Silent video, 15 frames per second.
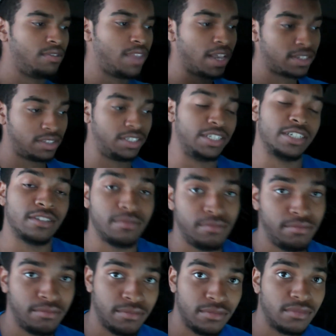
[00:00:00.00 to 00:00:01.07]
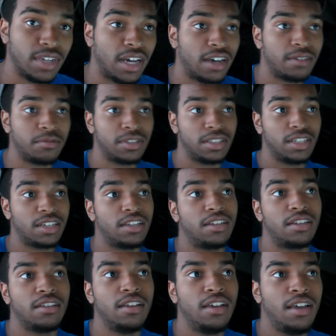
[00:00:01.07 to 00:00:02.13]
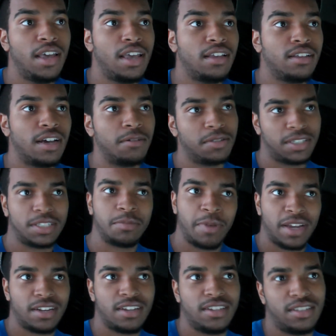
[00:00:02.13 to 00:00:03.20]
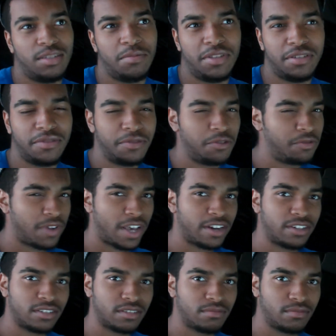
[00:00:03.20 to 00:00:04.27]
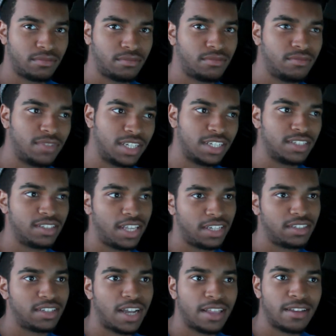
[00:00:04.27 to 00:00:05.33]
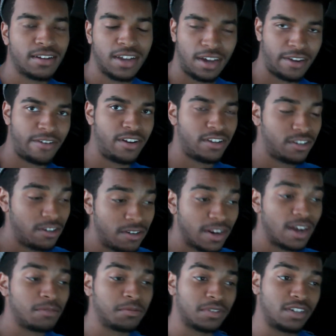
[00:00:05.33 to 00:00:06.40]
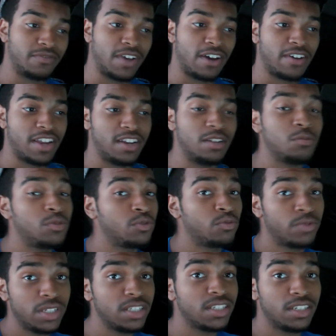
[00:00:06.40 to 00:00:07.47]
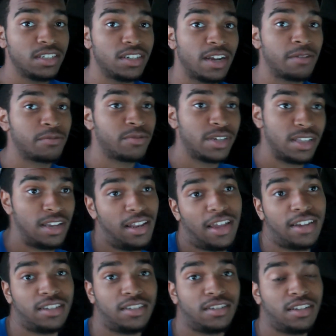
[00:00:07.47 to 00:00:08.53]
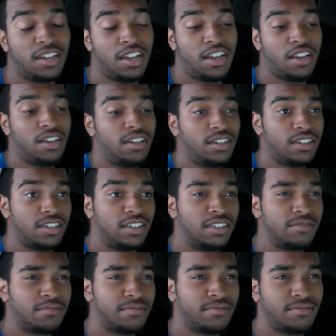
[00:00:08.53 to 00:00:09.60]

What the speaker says: next year, I was expecting it to be the Foo Fighters, because they just had their Concrete and Gold album come out, and it was really good. I really liked it. I